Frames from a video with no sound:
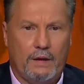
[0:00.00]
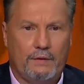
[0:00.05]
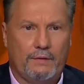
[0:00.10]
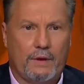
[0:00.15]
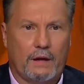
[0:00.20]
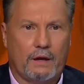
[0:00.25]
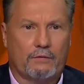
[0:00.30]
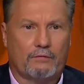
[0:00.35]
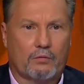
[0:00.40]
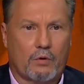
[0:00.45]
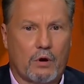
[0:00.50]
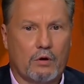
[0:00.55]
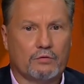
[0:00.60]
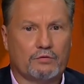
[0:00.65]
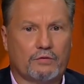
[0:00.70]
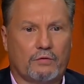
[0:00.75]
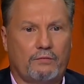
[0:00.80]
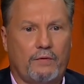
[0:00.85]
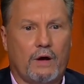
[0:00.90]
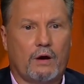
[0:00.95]
that if
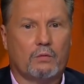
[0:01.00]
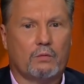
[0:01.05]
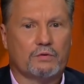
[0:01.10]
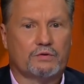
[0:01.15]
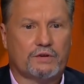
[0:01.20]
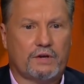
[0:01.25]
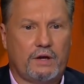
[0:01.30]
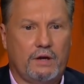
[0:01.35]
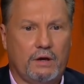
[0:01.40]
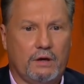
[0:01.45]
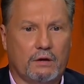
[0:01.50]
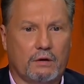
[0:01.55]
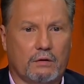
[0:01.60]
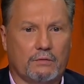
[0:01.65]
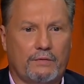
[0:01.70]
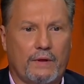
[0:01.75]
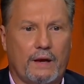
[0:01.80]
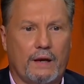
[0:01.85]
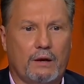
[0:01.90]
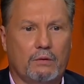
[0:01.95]
Roosevelt was
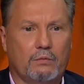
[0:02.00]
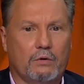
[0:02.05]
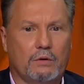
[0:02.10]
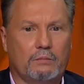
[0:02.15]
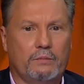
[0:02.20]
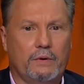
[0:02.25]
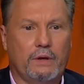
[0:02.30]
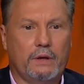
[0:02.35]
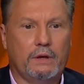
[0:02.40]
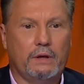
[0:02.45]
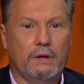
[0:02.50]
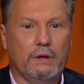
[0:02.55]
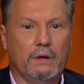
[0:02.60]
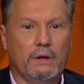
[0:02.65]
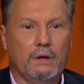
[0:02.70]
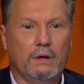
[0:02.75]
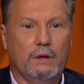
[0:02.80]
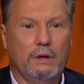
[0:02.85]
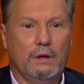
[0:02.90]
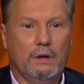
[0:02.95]
killed, that it would be
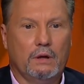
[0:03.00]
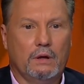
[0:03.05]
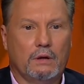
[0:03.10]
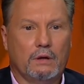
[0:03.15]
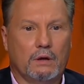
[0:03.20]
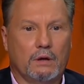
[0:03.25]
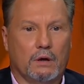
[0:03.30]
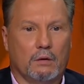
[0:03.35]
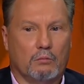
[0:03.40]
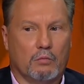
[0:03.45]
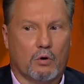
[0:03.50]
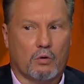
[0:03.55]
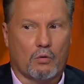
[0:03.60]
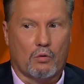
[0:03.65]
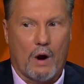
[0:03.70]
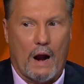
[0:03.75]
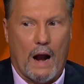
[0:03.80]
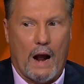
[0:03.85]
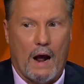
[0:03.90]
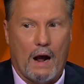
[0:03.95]

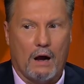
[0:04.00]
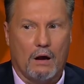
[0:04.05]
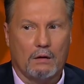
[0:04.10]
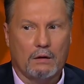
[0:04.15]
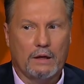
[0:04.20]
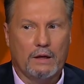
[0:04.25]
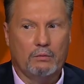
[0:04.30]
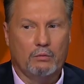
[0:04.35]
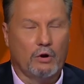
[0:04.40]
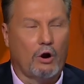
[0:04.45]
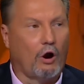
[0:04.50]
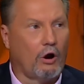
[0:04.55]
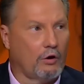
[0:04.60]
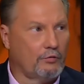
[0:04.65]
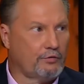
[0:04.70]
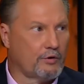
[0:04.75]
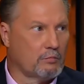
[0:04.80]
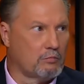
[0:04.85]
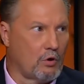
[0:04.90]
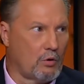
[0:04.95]
it would
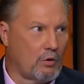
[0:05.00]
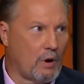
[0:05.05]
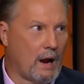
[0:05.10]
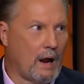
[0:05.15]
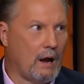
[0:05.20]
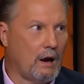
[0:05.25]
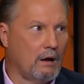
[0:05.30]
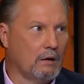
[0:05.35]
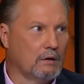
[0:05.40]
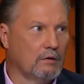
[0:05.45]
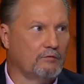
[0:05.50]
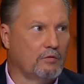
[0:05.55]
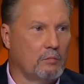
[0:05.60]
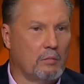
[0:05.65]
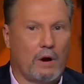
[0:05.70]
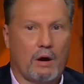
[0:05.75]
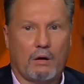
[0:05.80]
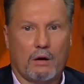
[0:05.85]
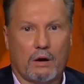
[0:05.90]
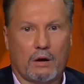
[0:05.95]
hurt the morale of
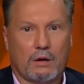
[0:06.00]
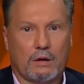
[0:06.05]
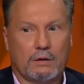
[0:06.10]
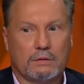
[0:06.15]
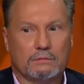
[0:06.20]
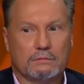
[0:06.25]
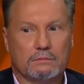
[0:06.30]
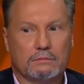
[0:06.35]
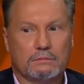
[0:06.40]
America.